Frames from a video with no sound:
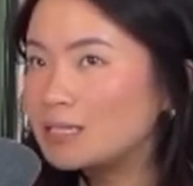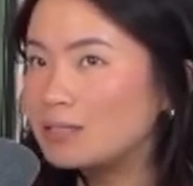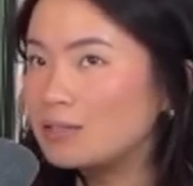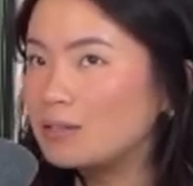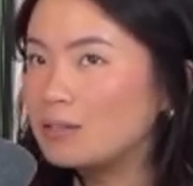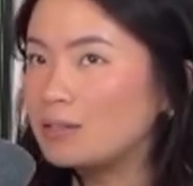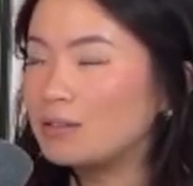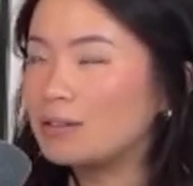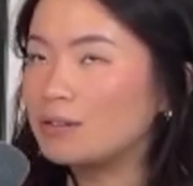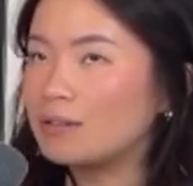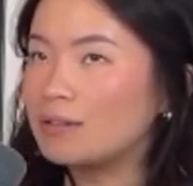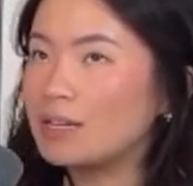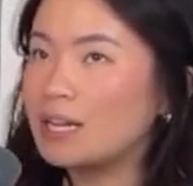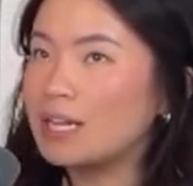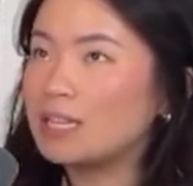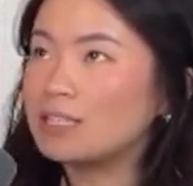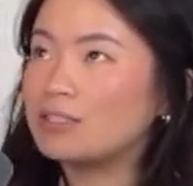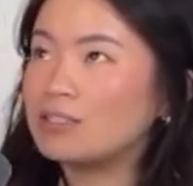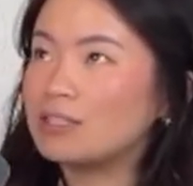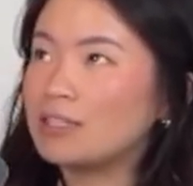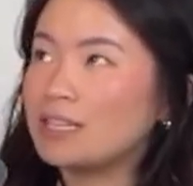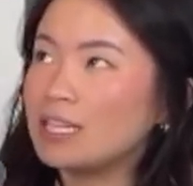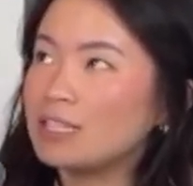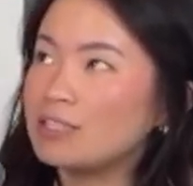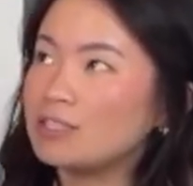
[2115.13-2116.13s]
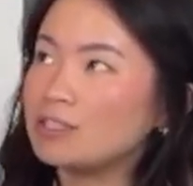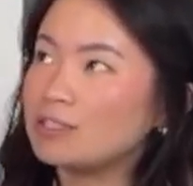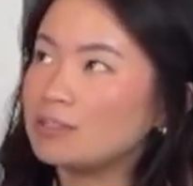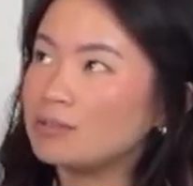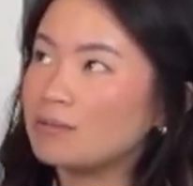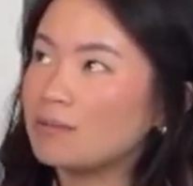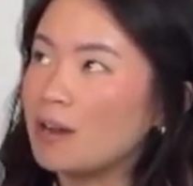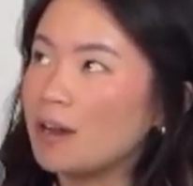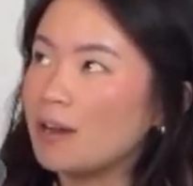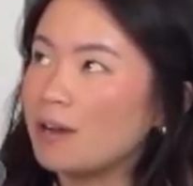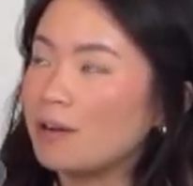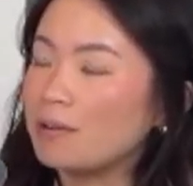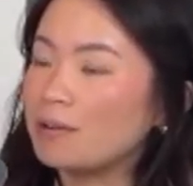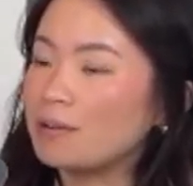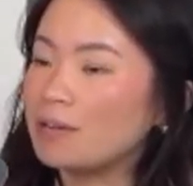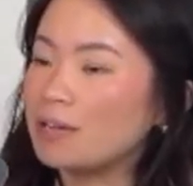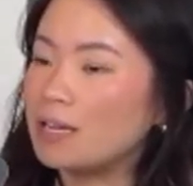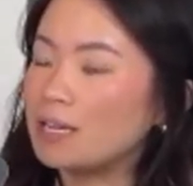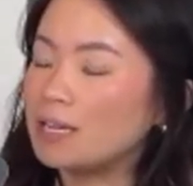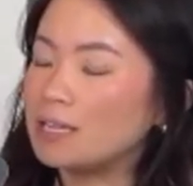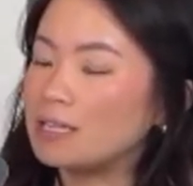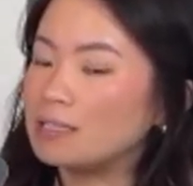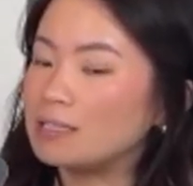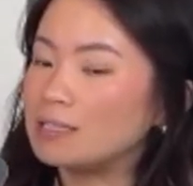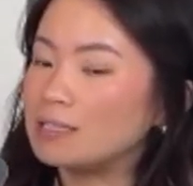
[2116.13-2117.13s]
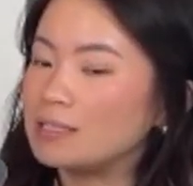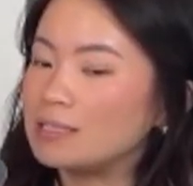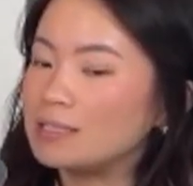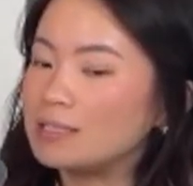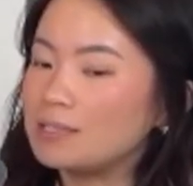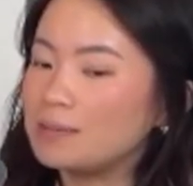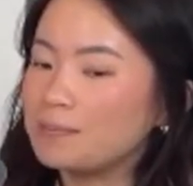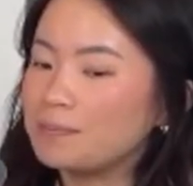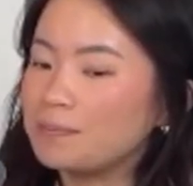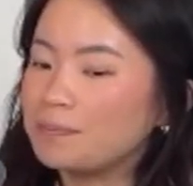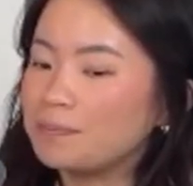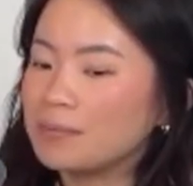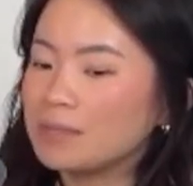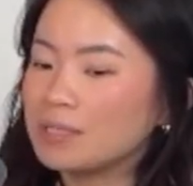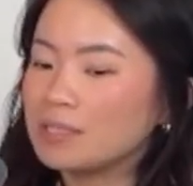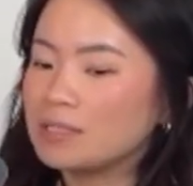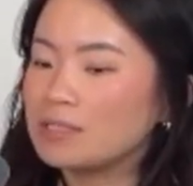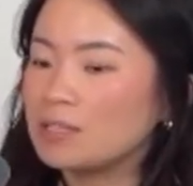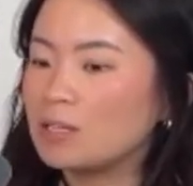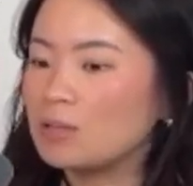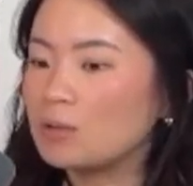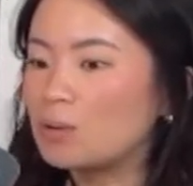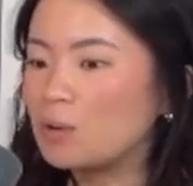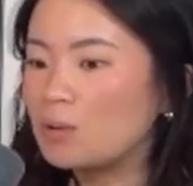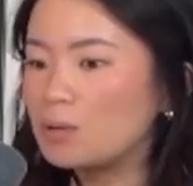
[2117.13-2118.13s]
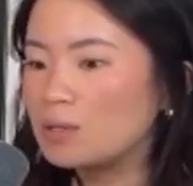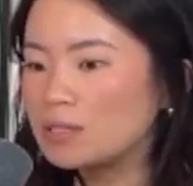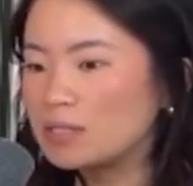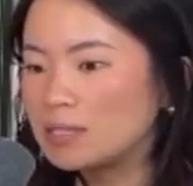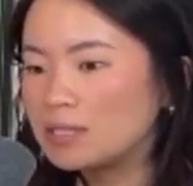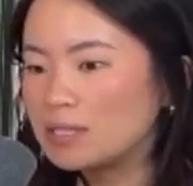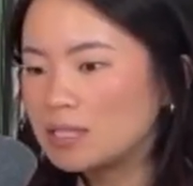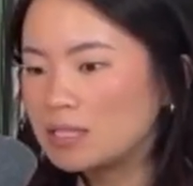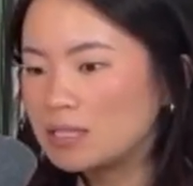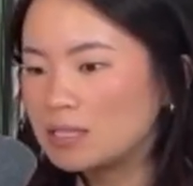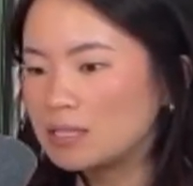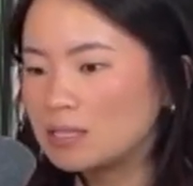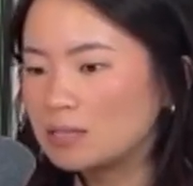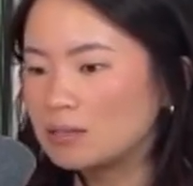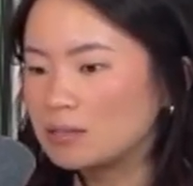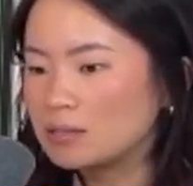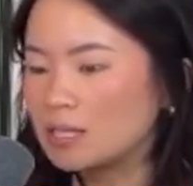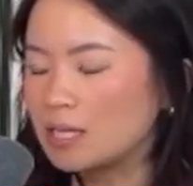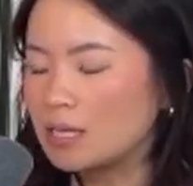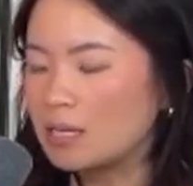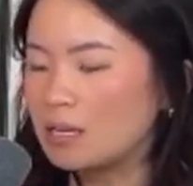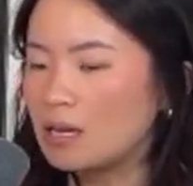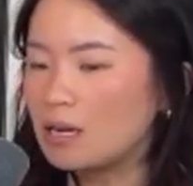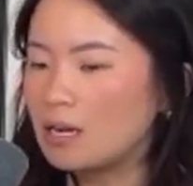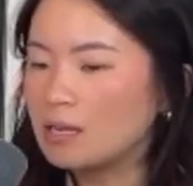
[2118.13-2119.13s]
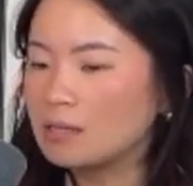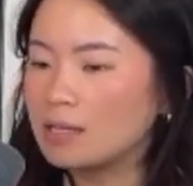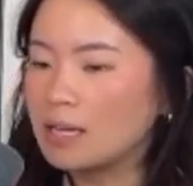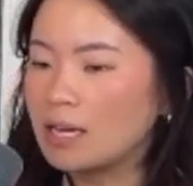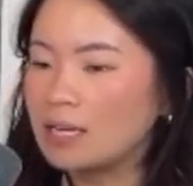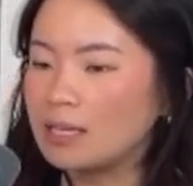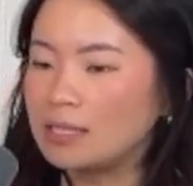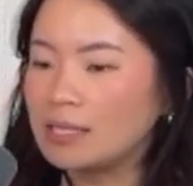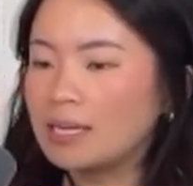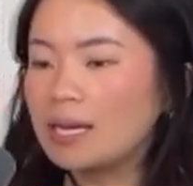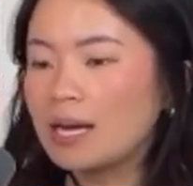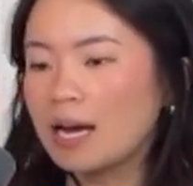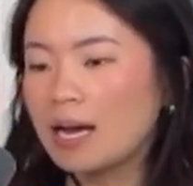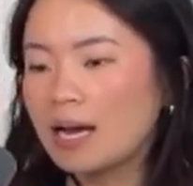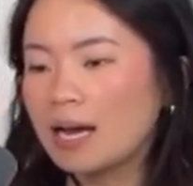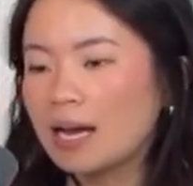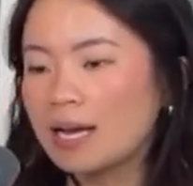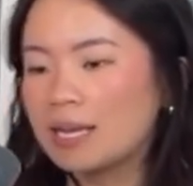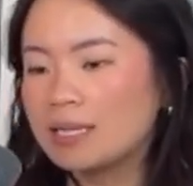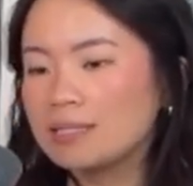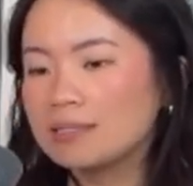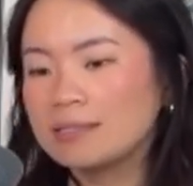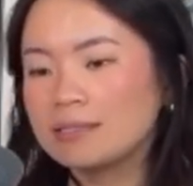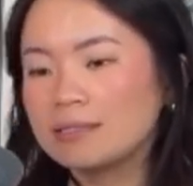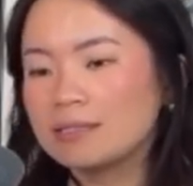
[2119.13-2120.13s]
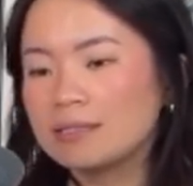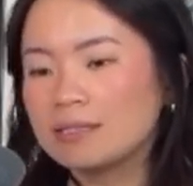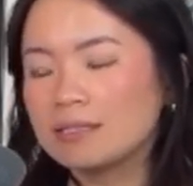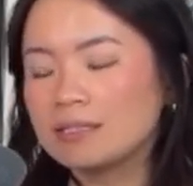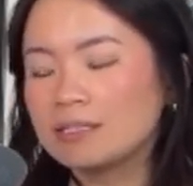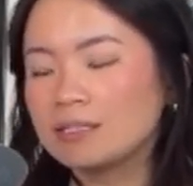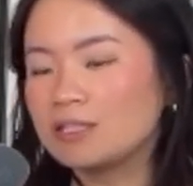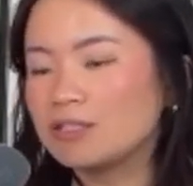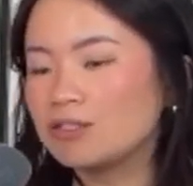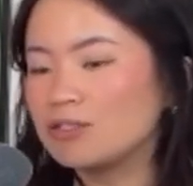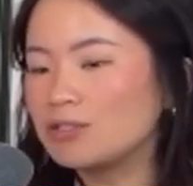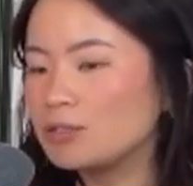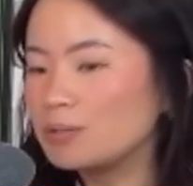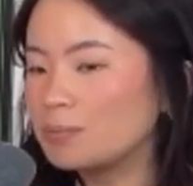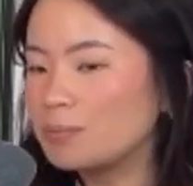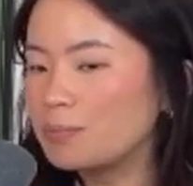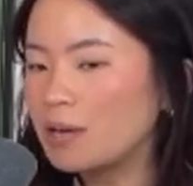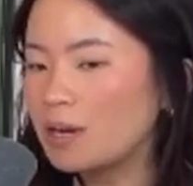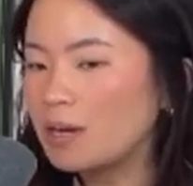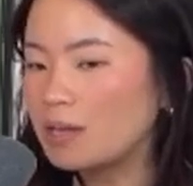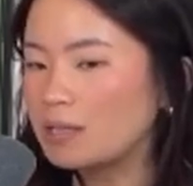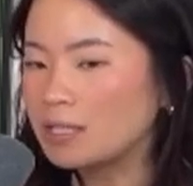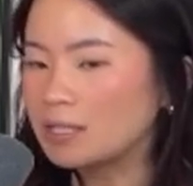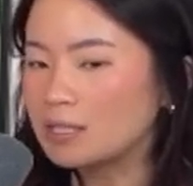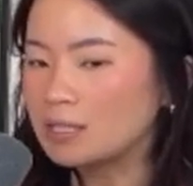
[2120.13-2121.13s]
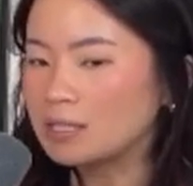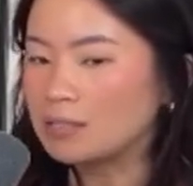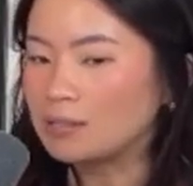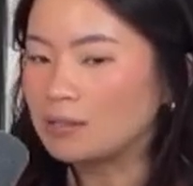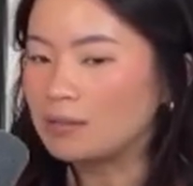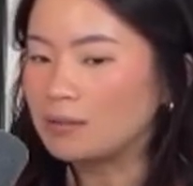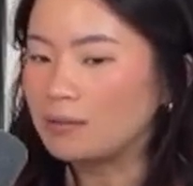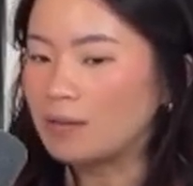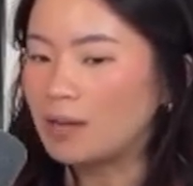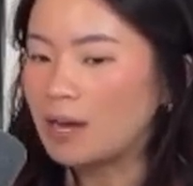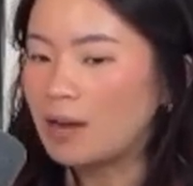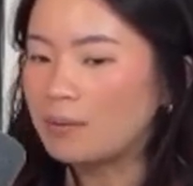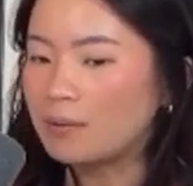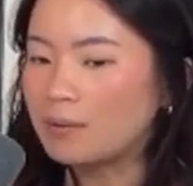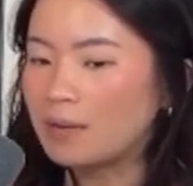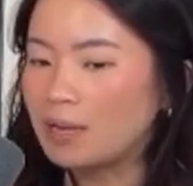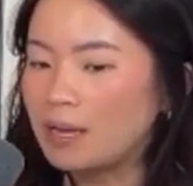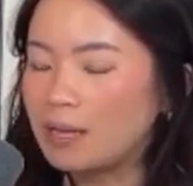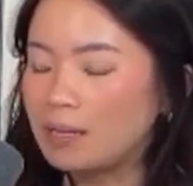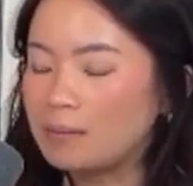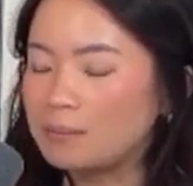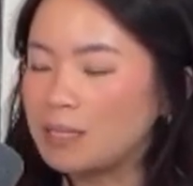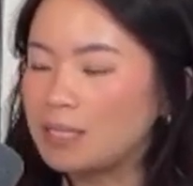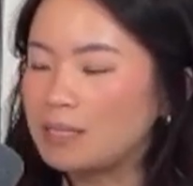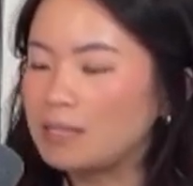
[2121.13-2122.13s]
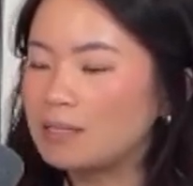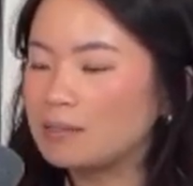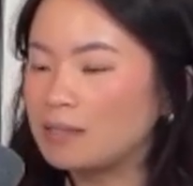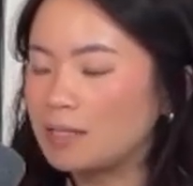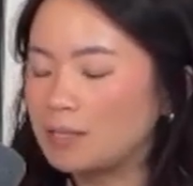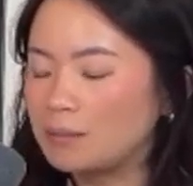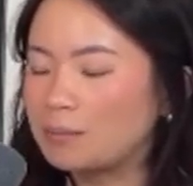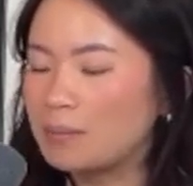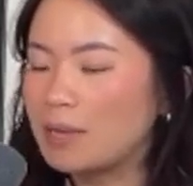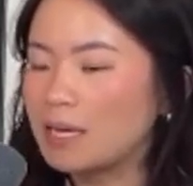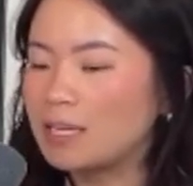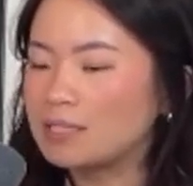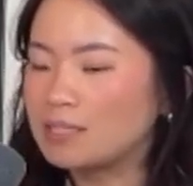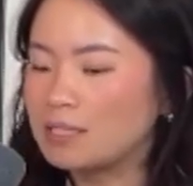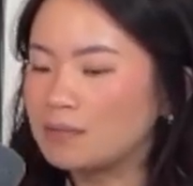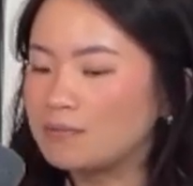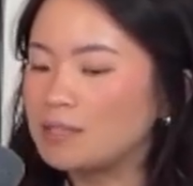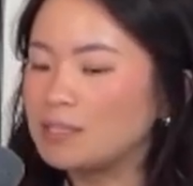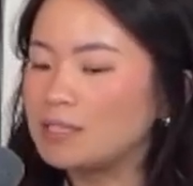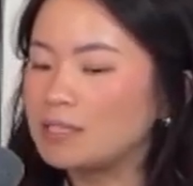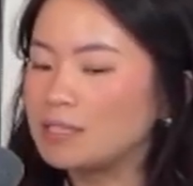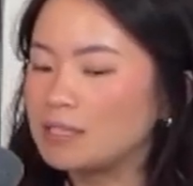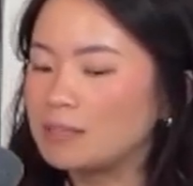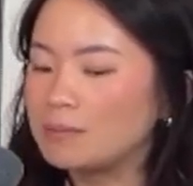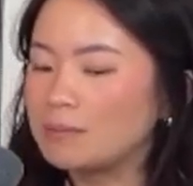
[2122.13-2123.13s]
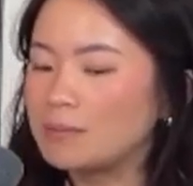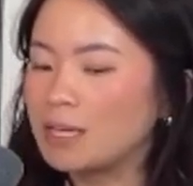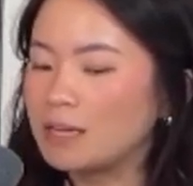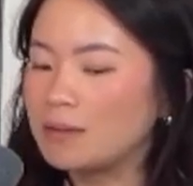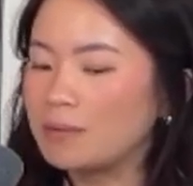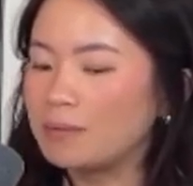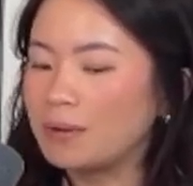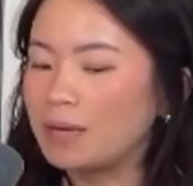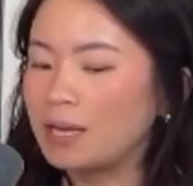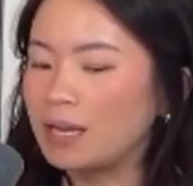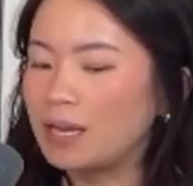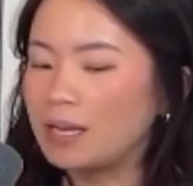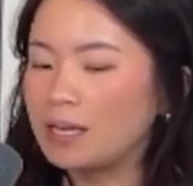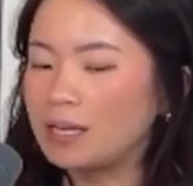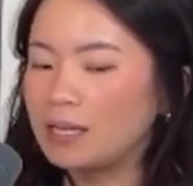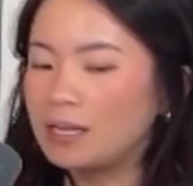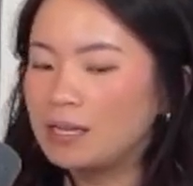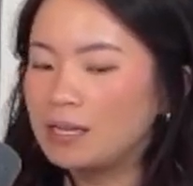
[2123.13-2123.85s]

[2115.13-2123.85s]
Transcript: You can go the education route and sell courses or like online guides and digital products and go that way and make like passive income that way.